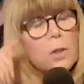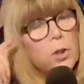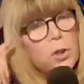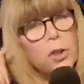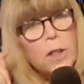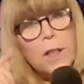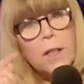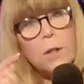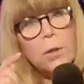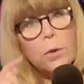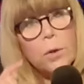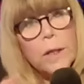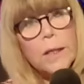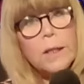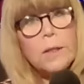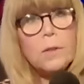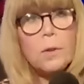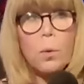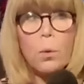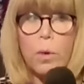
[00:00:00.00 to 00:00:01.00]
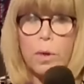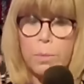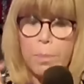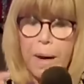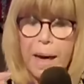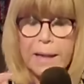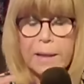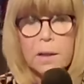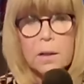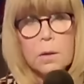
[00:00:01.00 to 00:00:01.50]
she agrees with
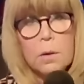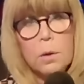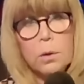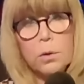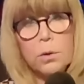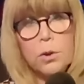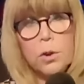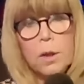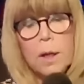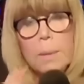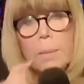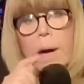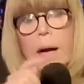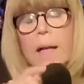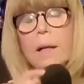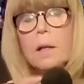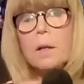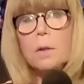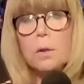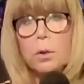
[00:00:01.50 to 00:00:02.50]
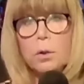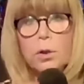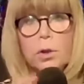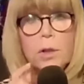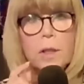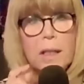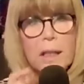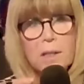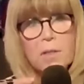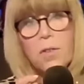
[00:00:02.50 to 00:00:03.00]
my conclusion. And my
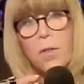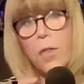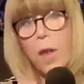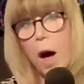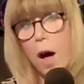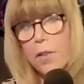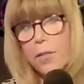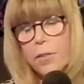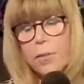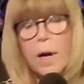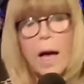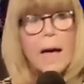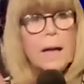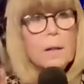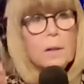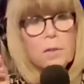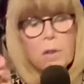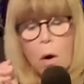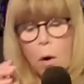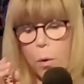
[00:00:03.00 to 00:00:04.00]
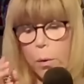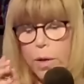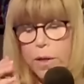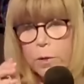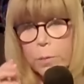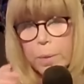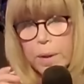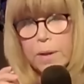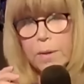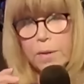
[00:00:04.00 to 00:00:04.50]
conclusion is thus, and it's
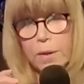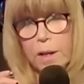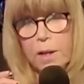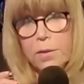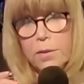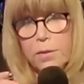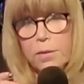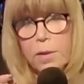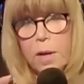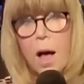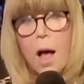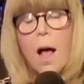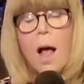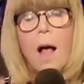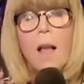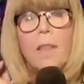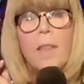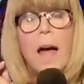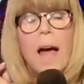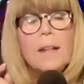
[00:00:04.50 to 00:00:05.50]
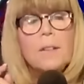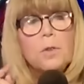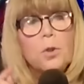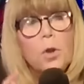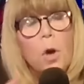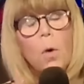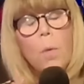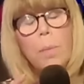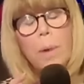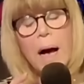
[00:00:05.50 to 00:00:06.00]
always been this, that
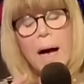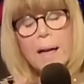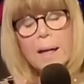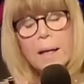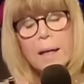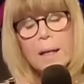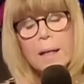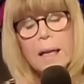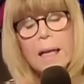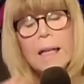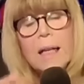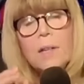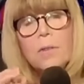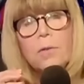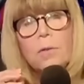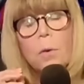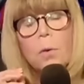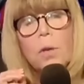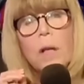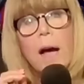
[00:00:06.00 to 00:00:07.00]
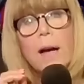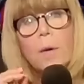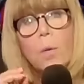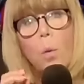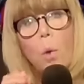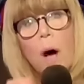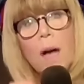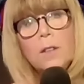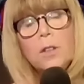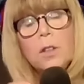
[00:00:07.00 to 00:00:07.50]
Joe Biden is like
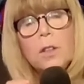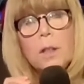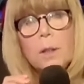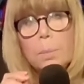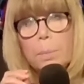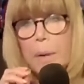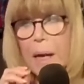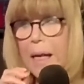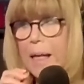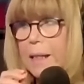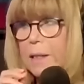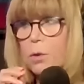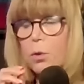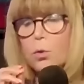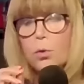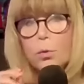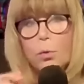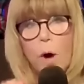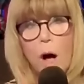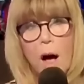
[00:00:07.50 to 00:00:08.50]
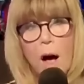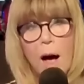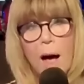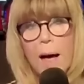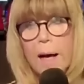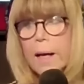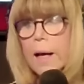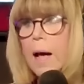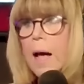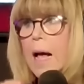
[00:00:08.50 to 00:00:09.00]
watching paint
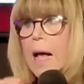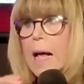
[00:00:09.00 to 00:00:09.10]
dry